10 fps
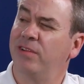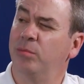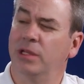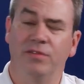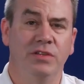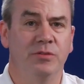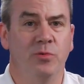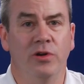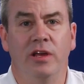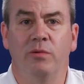I believe, this
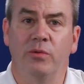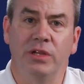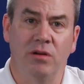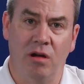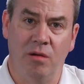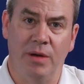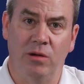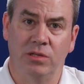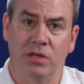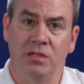morning when we talk
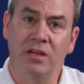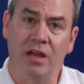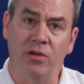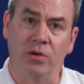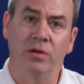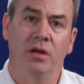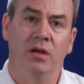about container,